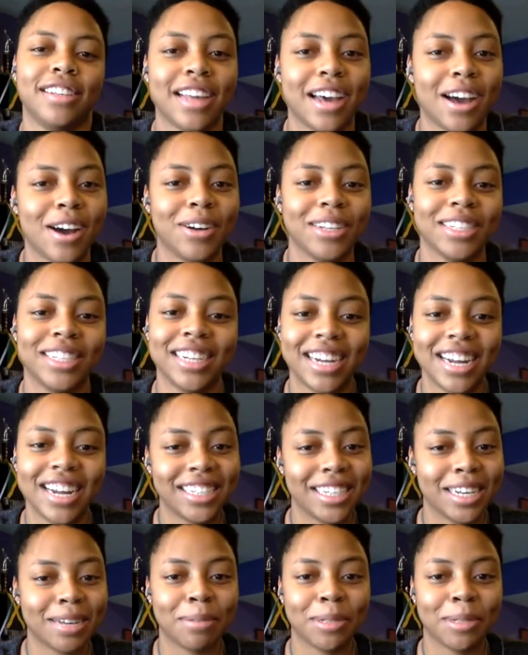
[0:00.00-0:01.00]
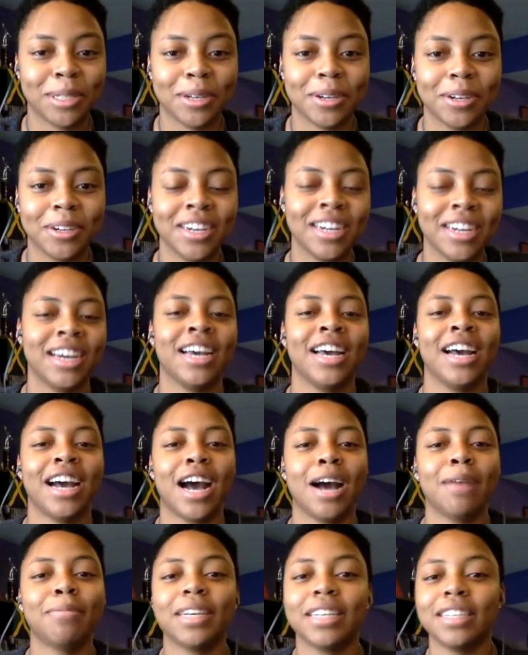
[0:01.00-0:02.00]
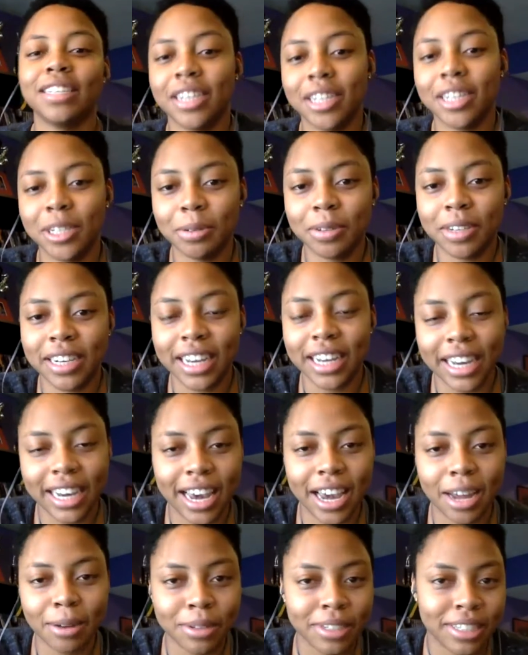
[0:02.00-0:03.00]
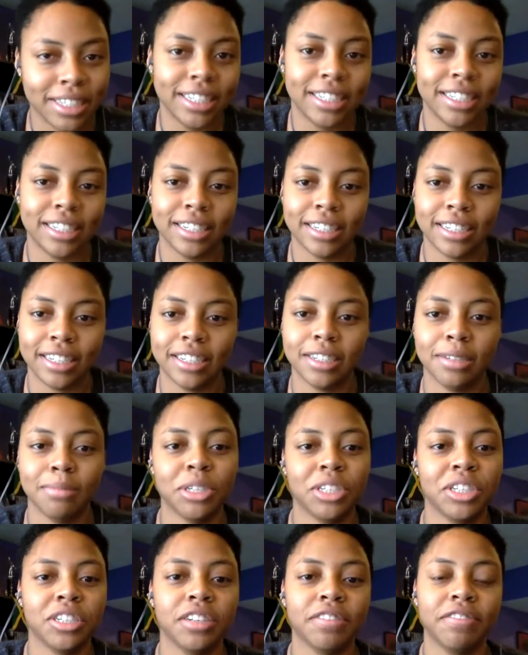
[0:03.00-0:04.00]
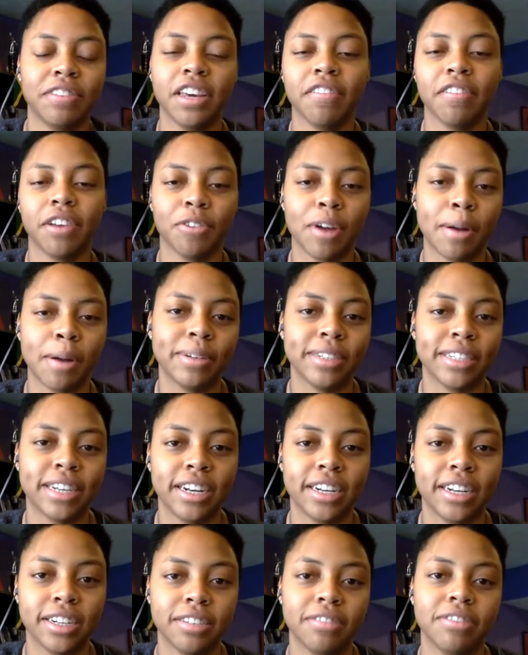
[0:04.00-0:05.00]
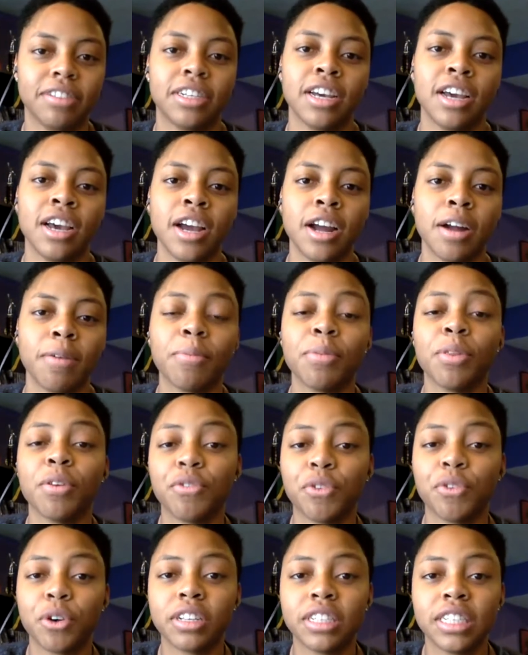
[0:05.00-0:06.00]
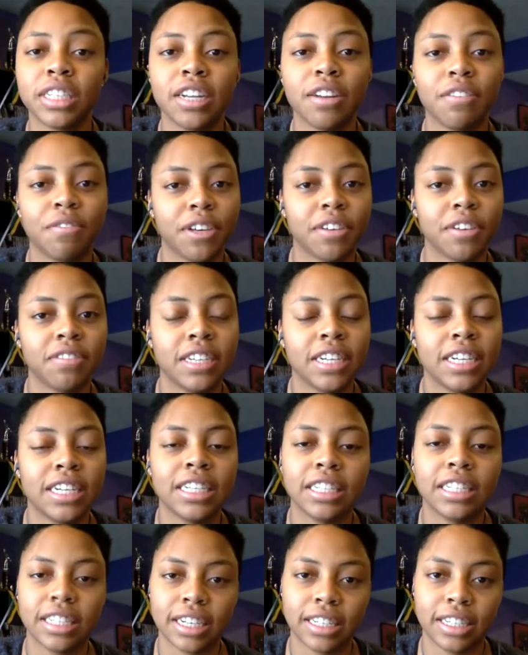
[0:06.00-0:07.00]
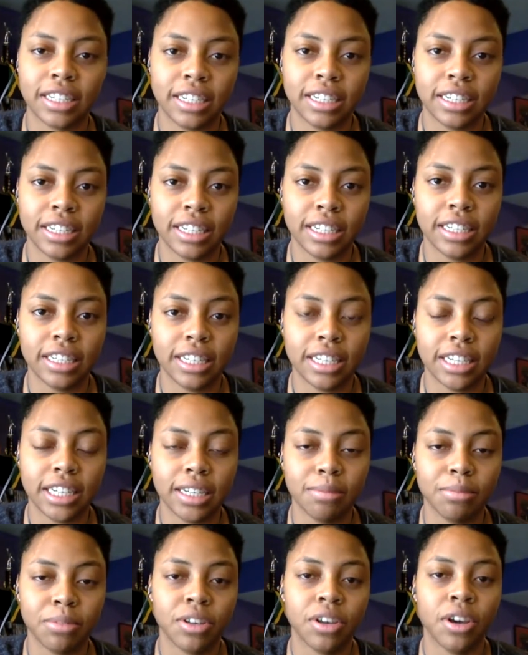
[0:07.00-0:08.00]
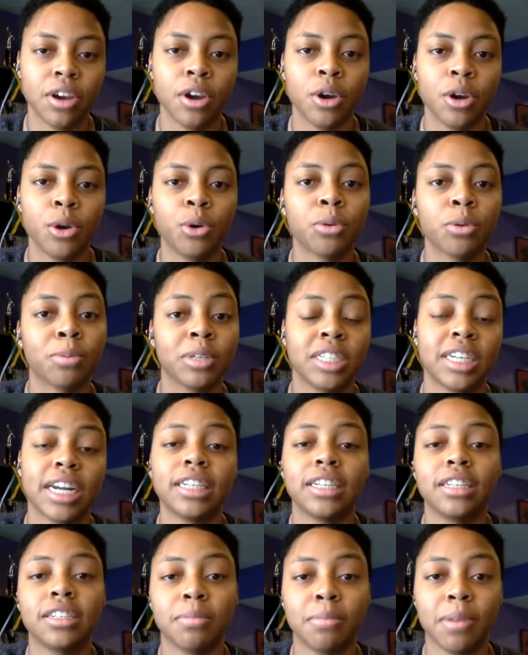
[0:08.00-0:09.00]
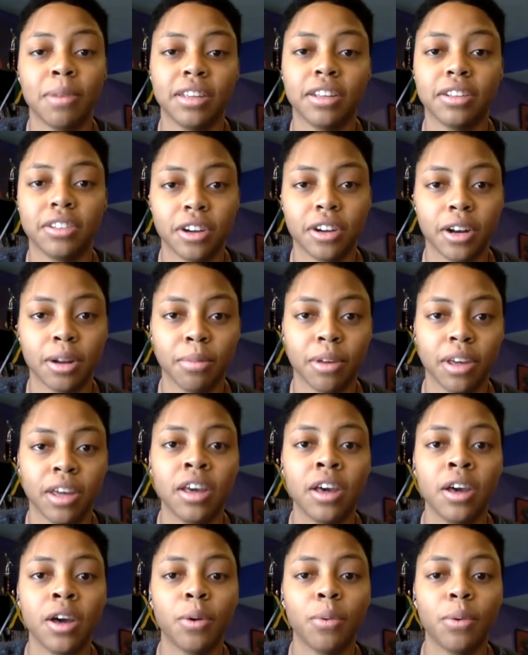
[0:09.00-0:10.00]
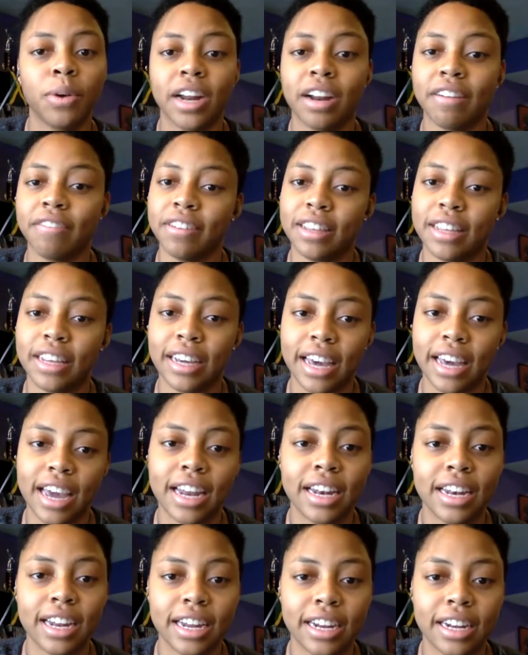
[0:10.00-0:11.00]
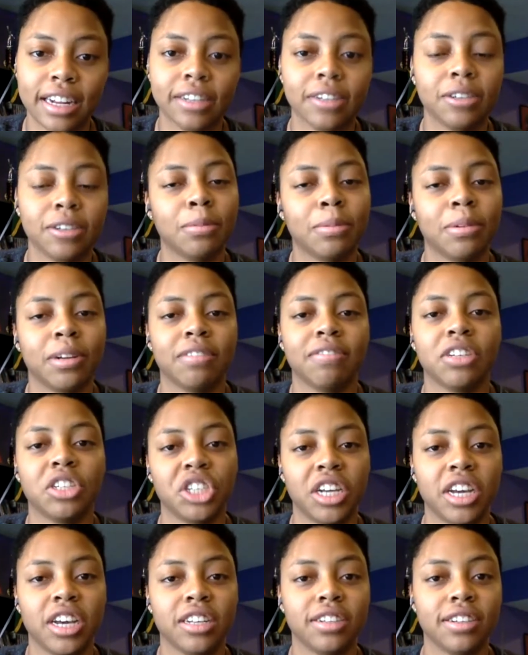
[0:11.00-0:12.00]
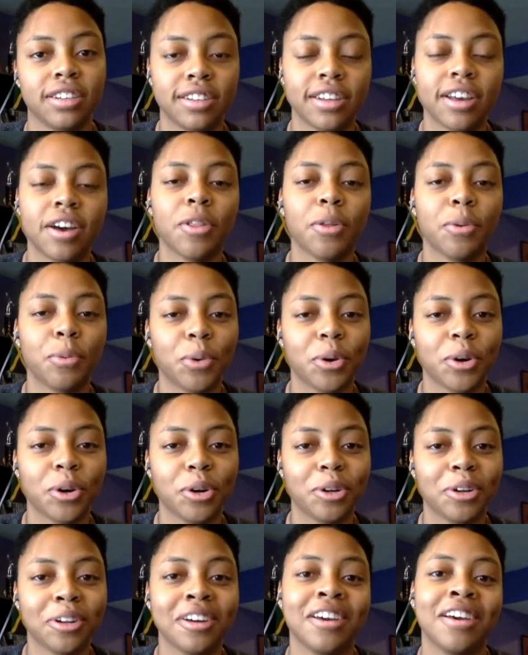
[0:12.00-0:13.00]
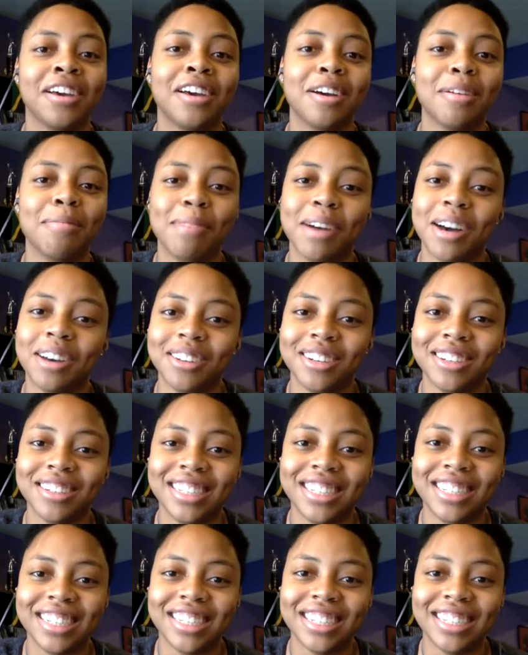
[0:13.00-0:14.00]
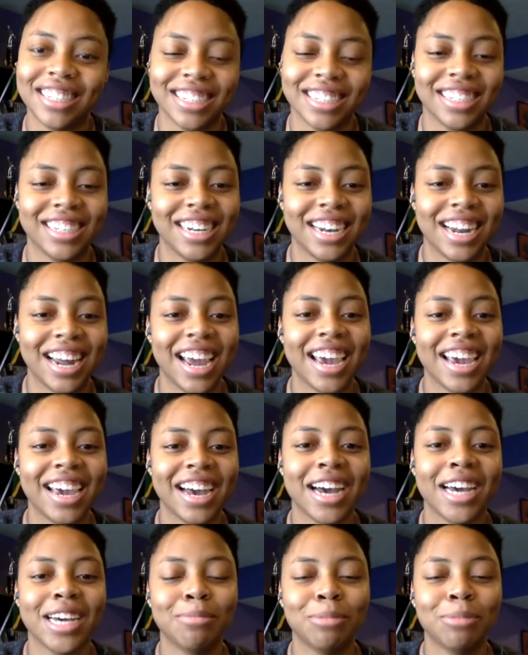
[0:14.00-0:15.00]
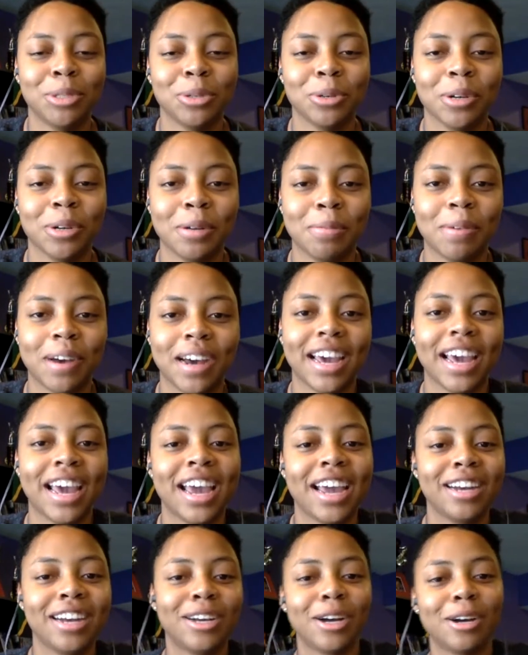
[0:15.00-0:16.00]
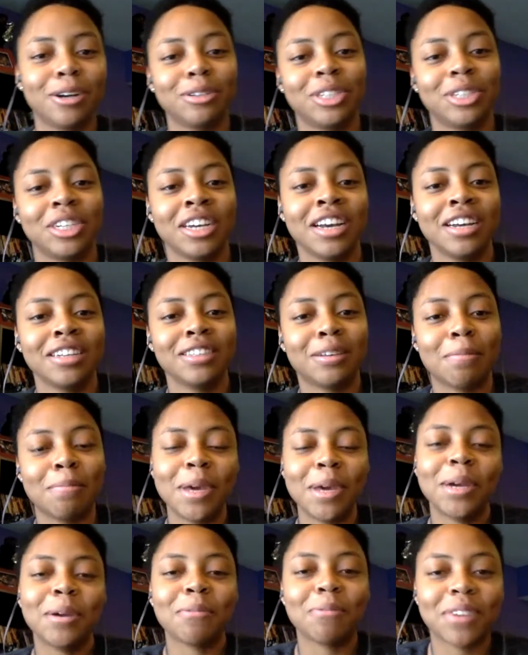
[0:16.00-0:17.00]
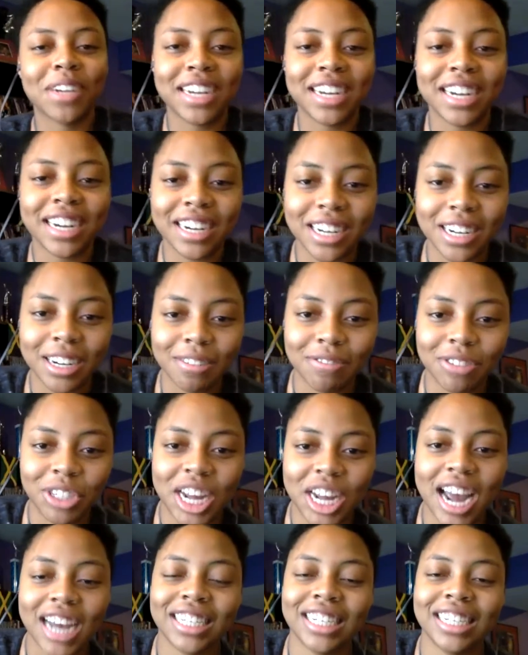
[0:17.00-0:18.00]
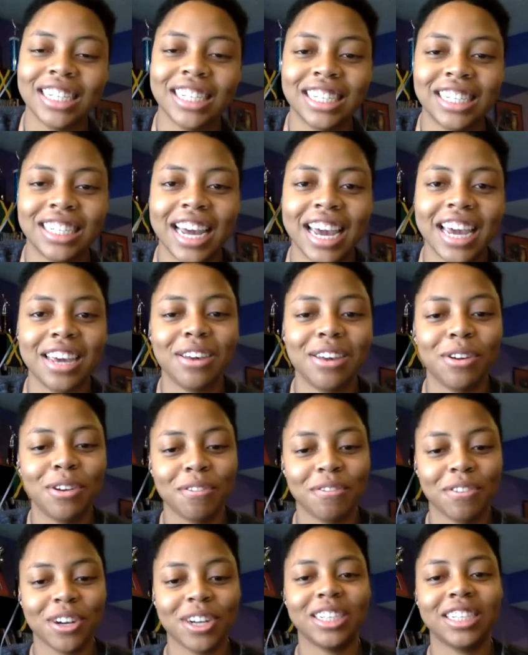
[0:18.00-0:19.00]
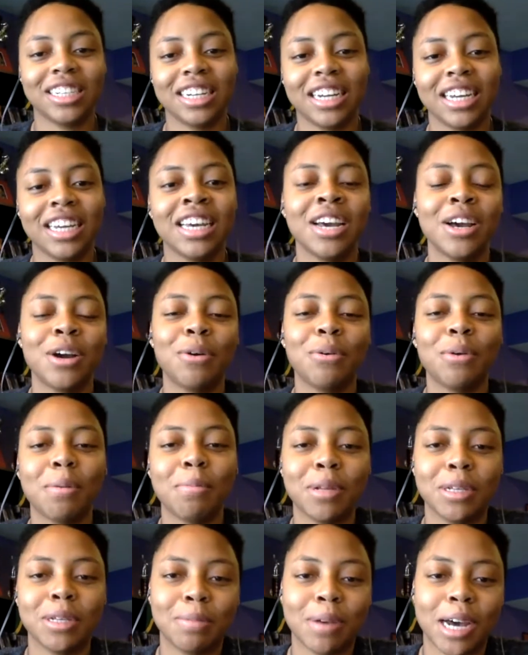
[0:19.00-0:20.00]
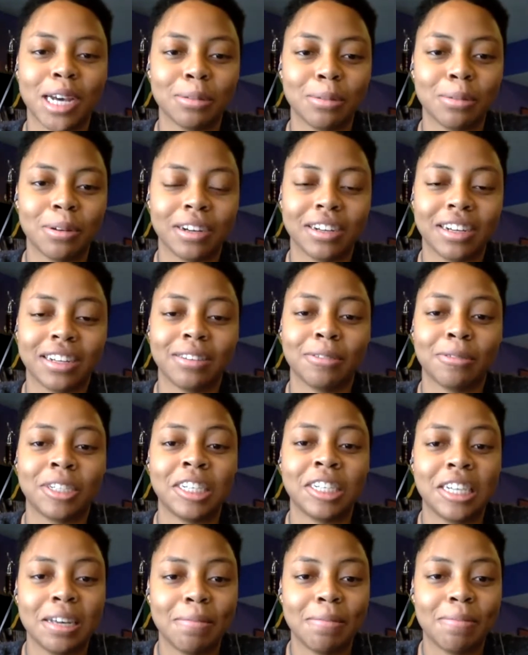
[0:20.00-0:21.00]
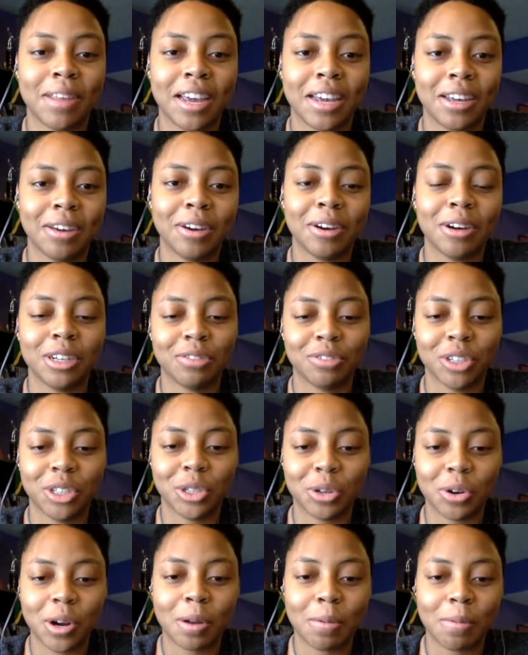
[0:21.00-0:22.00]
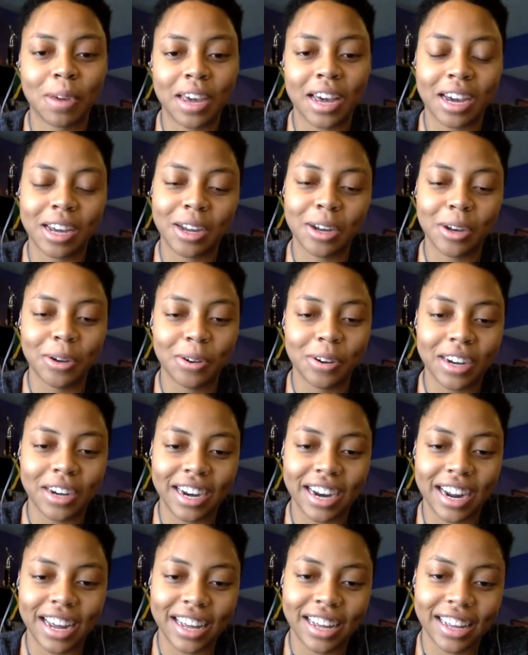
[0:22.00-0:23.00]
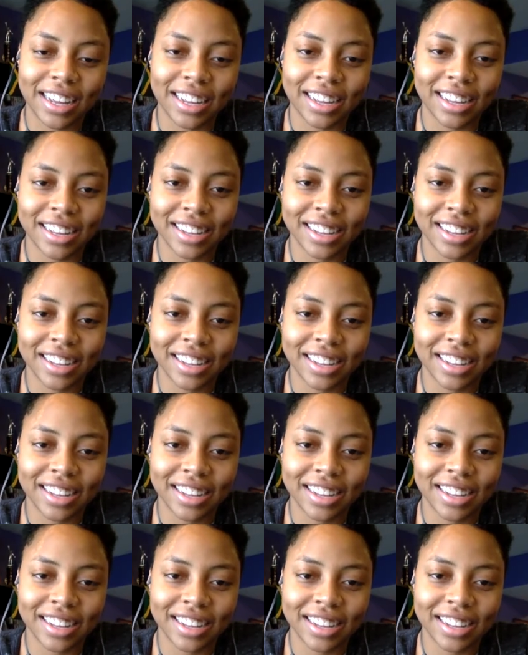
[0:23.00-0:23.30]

Now, on today's episode, I'm continuing again with Cease and Assist mission of giving representatives from the 14, 15, and 16 seed teams who were projected to make the tournament when everything ended a little bit of a chance to tell the world about their seasons. And today, I am joined by head coach Tomekia Reed of Jackson State University women's basketball team. Thank you, Coach, for joining me. How you doing today?